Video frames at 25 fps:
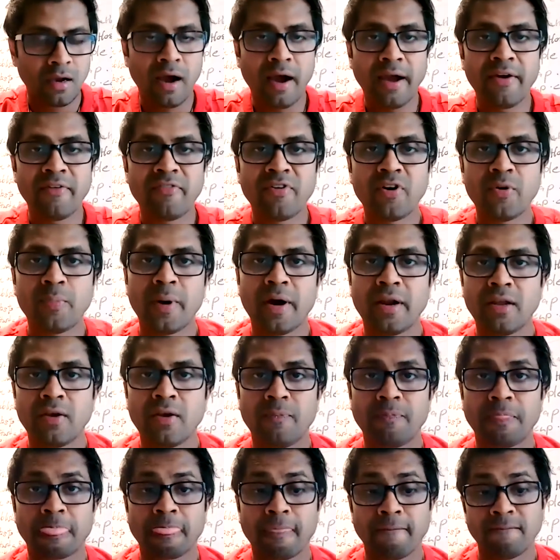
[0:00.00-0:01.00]
Hi,
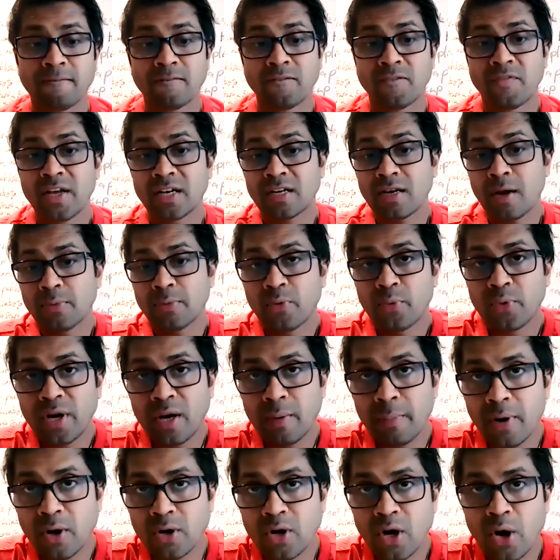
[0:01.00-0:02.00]
everybody. Welcome to
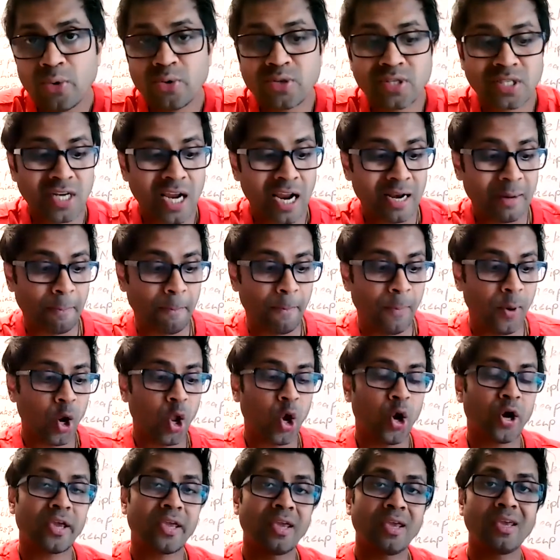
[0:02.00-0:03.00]
Read About How to Start
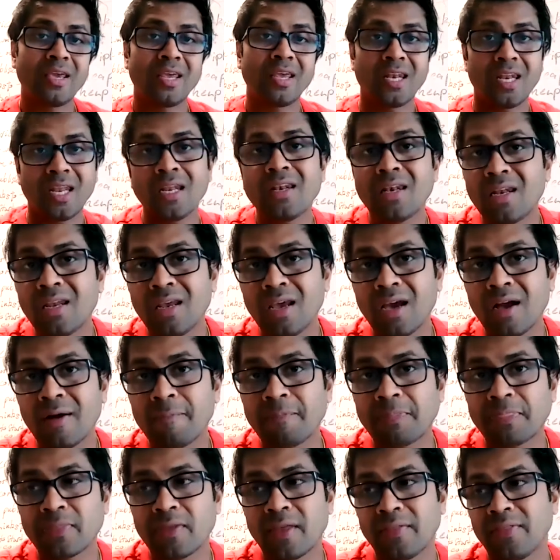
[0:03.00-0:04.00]
Blogging in India.
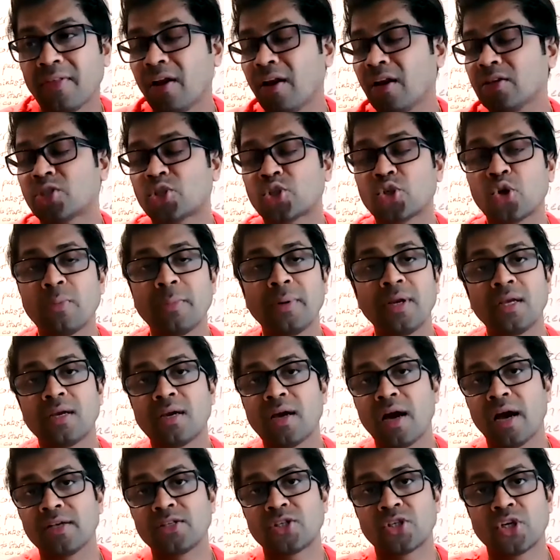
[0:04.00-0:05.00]
There are so many
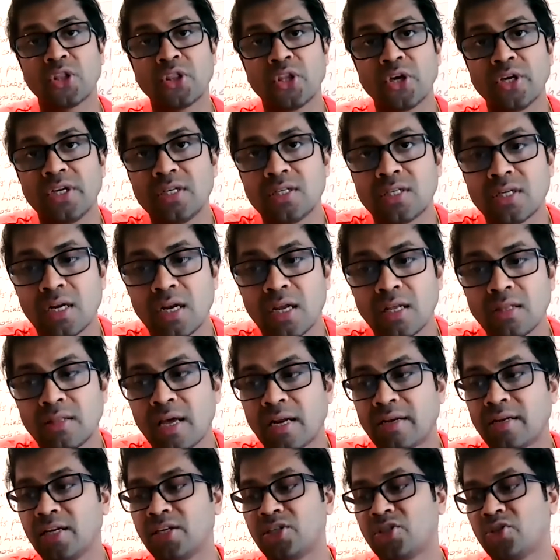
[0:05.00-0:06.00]
guides on the internet
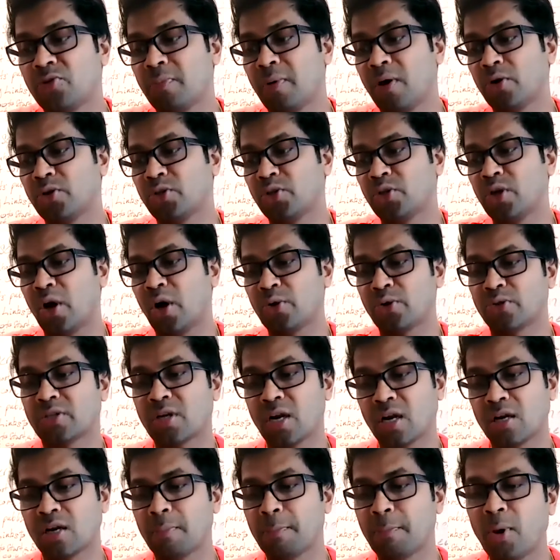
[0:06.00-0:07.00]
that teach about you how to
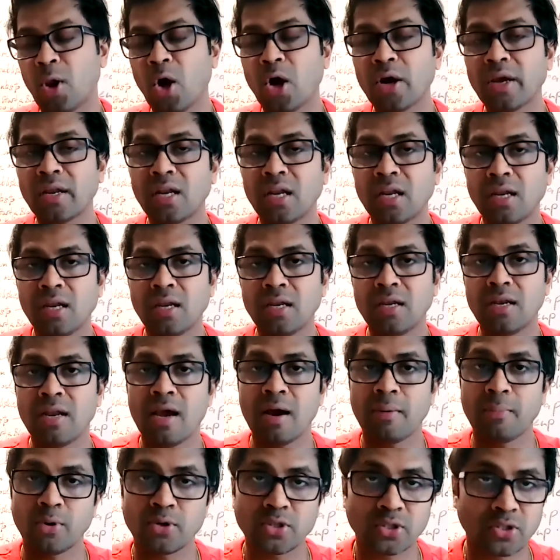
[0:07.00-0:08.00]
start a blogging in
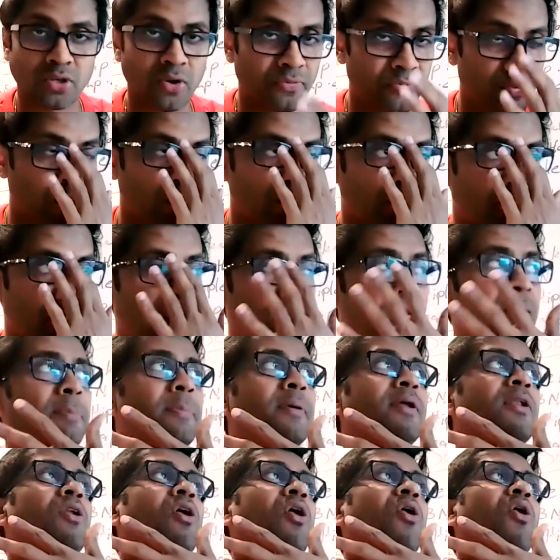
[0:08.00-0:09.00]
India. Most of those
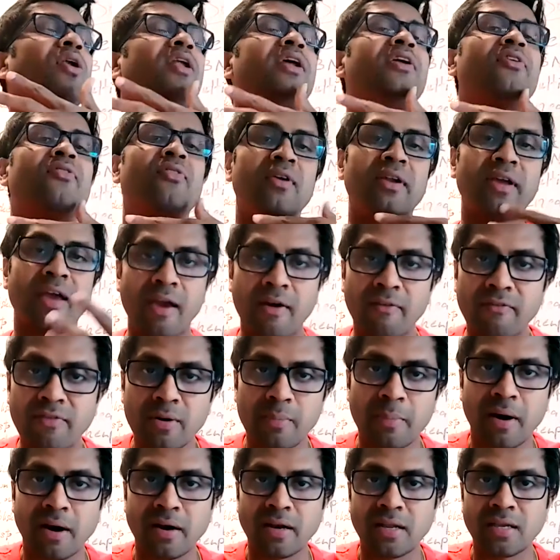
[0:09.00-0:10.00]
people, or literally
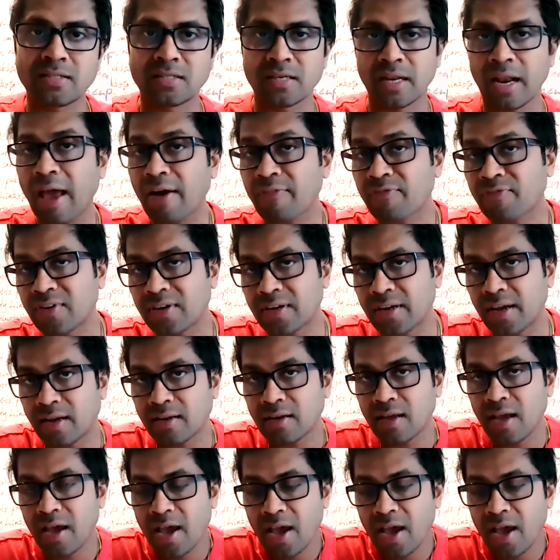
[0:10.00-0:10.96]
everybody, is an affiliate.